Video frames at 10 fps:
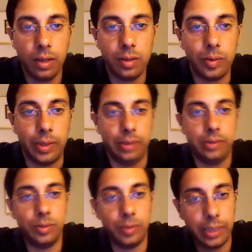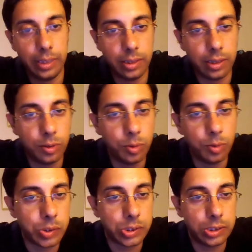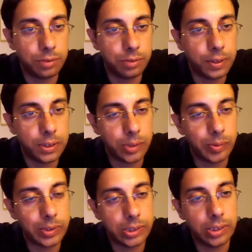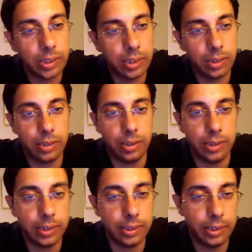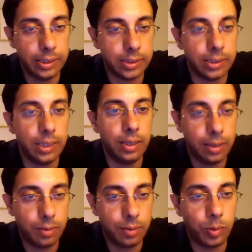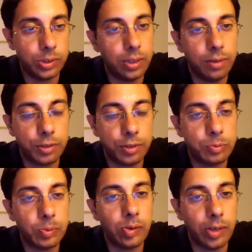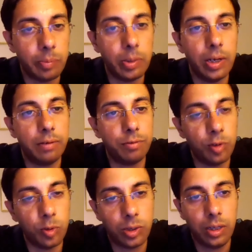Okay, so again there are two questions. The first question is what is the difference between double and float?